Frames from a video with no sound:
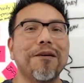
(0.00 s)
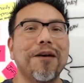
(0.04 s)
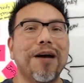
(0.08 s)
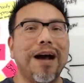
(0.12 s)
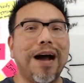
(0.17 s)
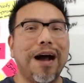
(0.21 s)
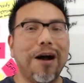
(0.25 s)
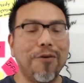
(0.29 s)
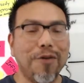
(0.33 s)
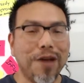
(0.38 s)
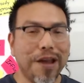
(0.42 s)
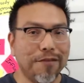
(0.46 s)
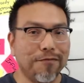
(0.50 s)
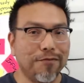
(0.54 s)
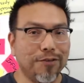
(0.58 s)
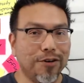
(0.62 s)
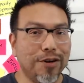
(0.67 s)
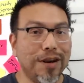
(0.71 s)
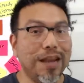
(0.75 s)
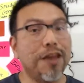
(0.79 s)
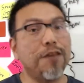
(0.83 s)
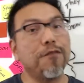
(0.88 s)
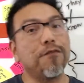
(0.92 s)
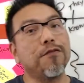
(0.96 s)

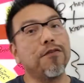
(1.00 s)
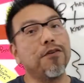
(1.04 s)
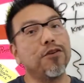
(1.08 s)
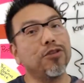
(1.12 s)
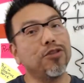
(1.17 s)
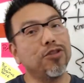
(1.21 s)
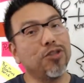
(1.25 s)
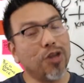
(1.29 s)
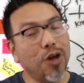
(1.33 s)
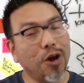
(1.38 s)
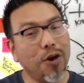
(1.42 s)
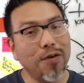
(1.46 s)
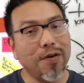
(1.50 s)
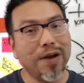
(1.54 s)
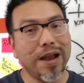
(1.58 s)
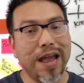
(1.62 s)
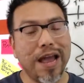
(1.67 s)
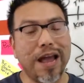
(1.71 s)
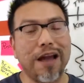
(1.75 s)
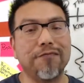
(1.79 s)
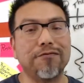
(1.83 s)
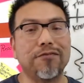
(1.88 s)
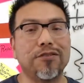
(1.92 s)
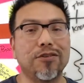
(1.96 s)
However, if you don't
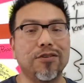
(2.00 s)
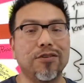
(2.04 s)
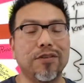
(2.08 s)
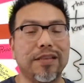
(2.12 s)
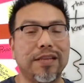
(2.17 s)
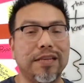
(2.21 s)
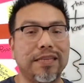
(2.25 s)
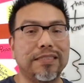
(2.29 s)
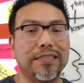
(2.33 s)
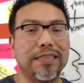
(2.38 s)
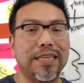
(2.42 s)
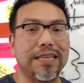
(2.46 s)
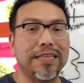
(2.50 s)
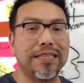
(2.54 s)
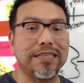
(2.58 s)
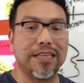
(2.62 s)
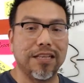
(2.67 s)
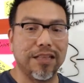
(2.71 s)
have to LinkedIn